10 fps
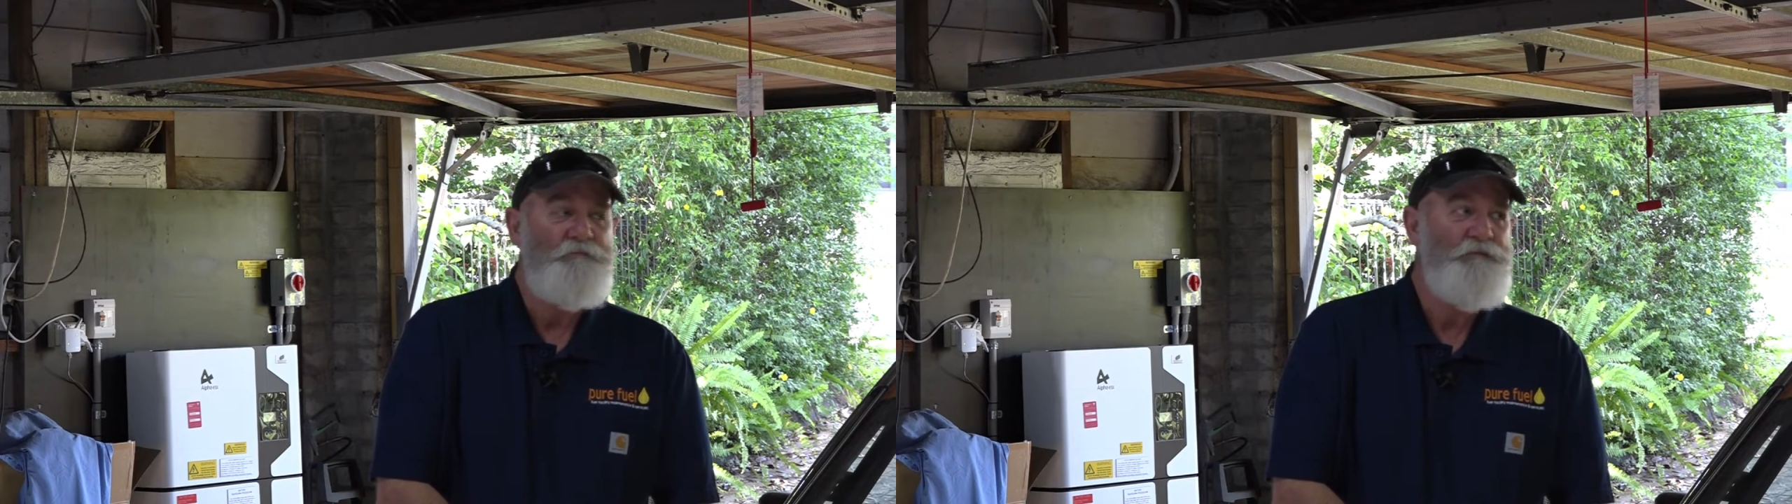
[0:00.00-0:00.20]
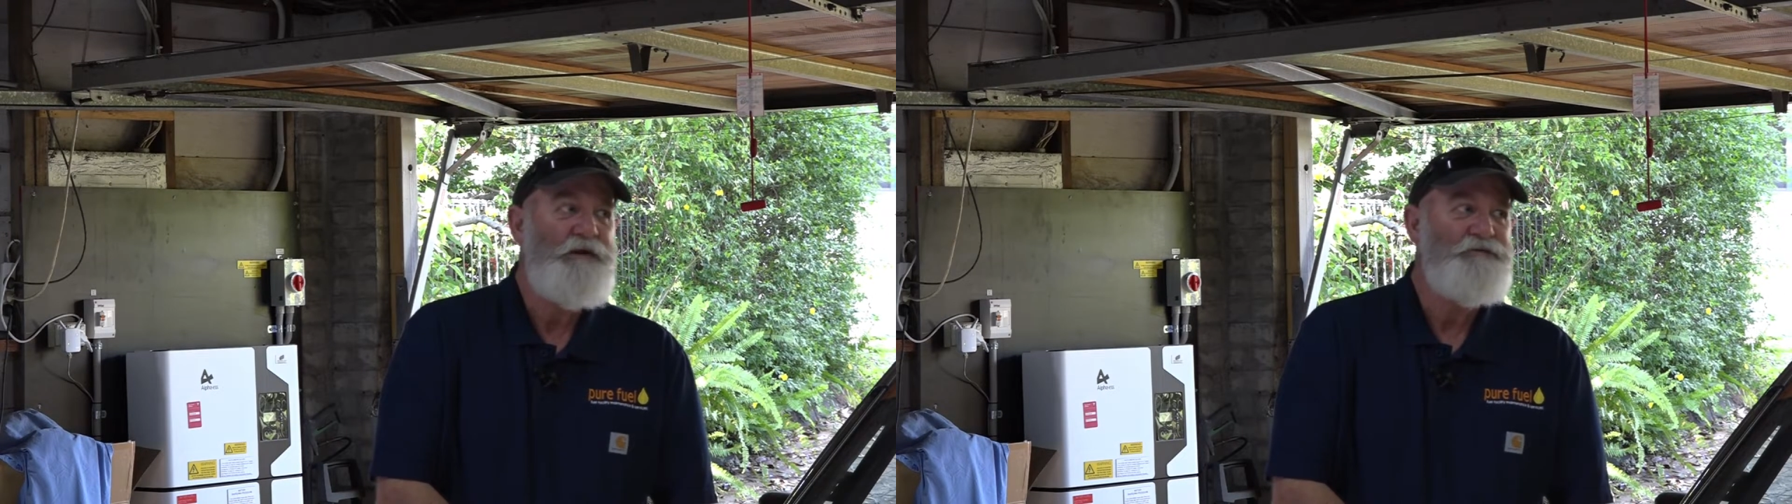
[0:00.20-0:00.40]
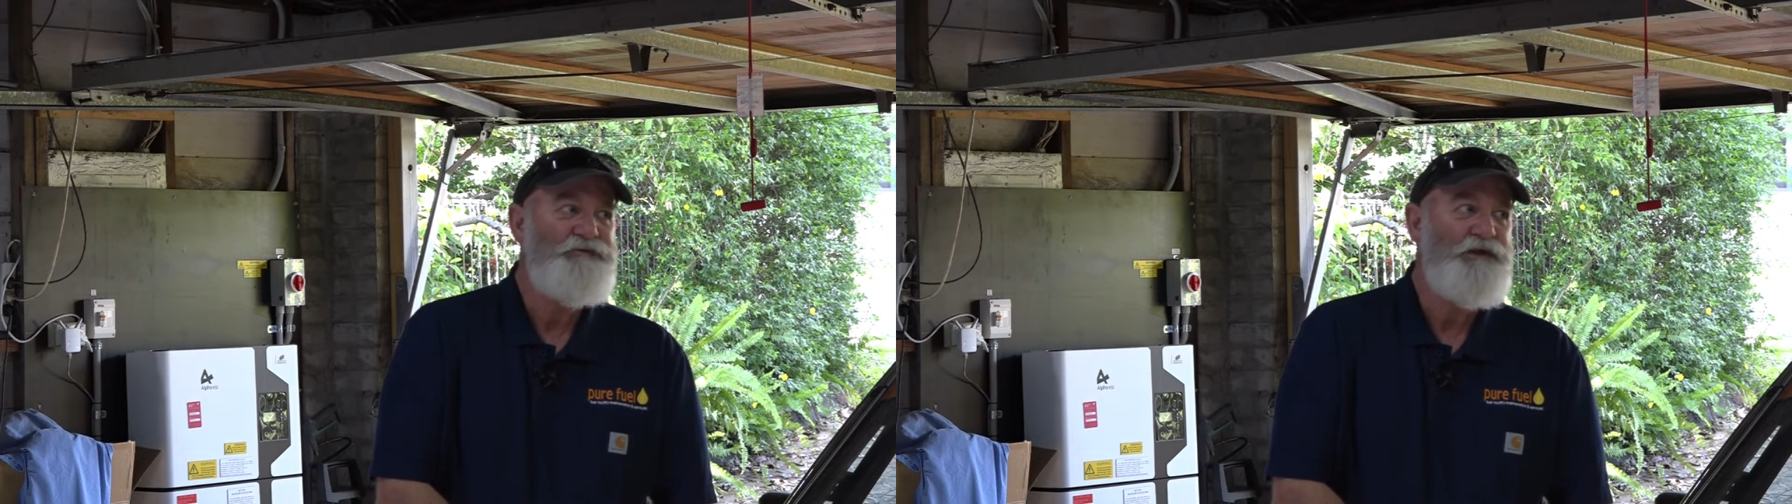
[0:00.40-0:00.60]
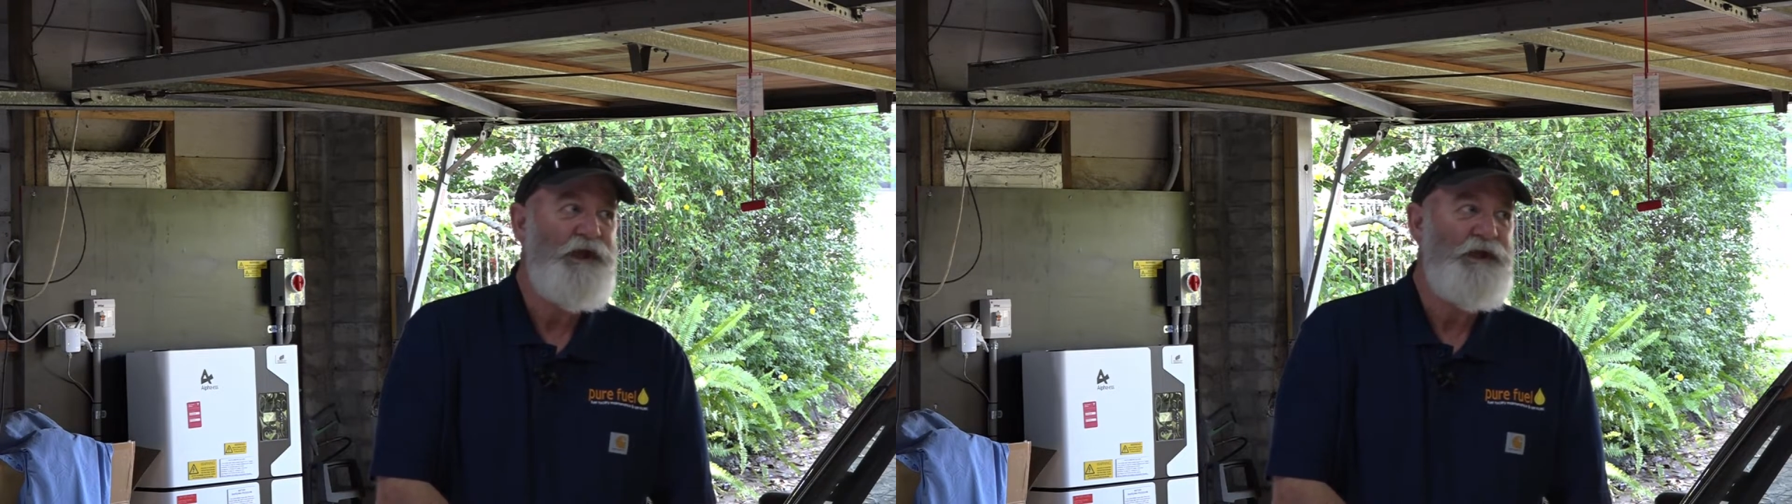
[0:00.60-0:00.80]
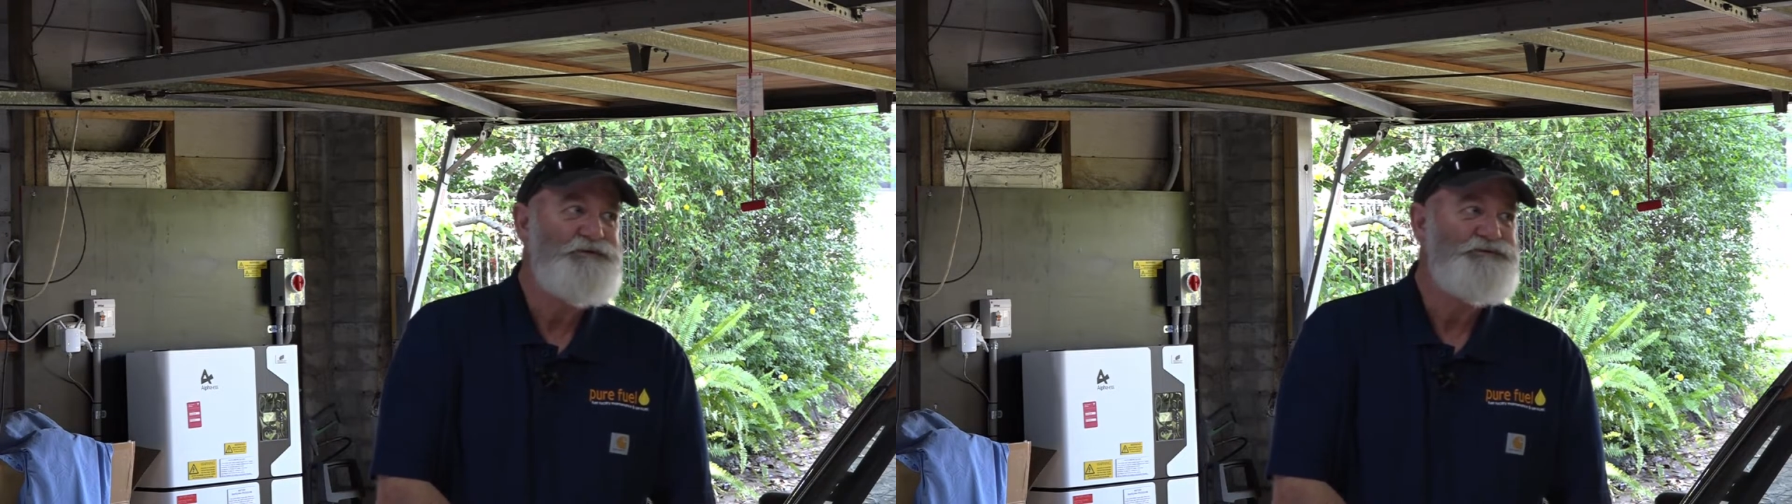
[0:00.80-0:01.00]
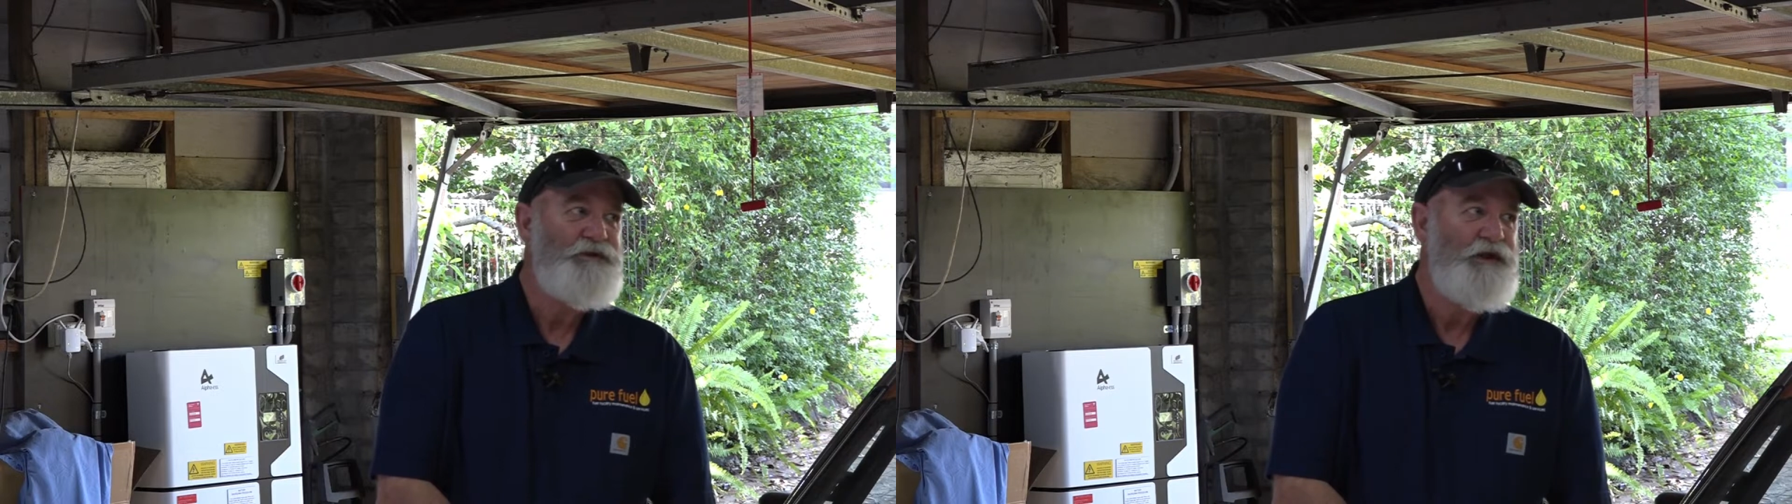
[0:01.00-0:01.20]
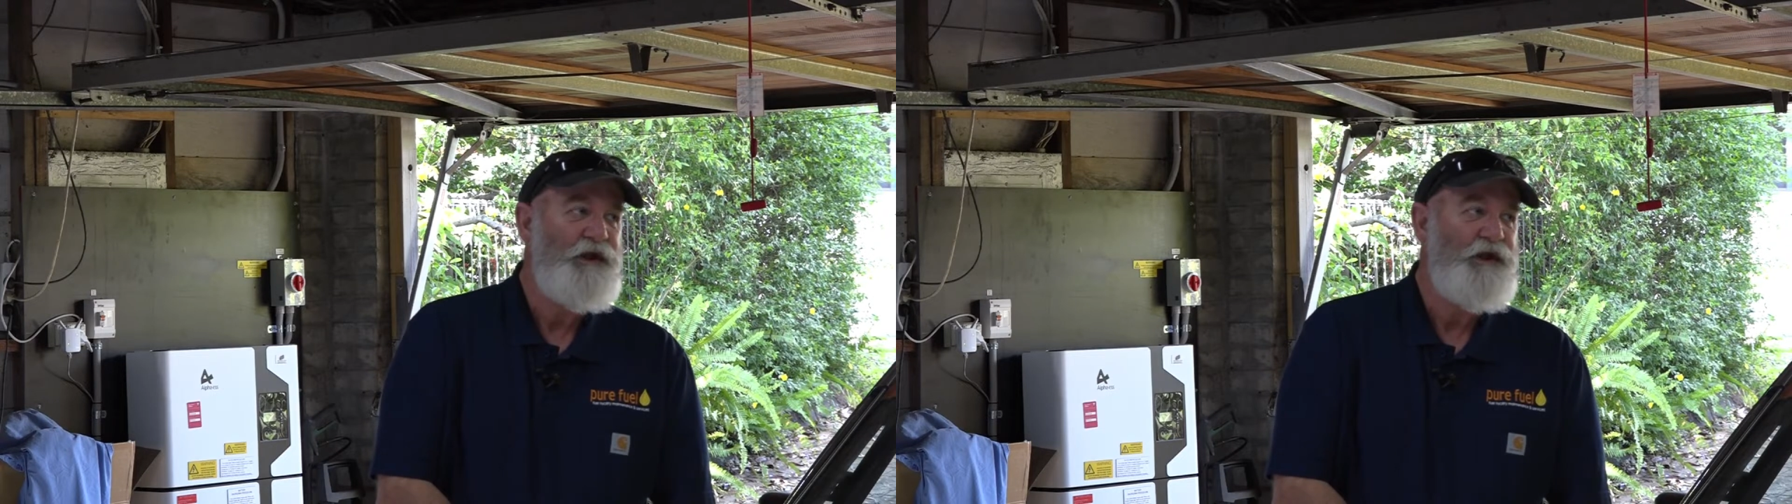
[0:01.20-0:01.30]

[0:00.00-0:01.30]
Murray Finlay's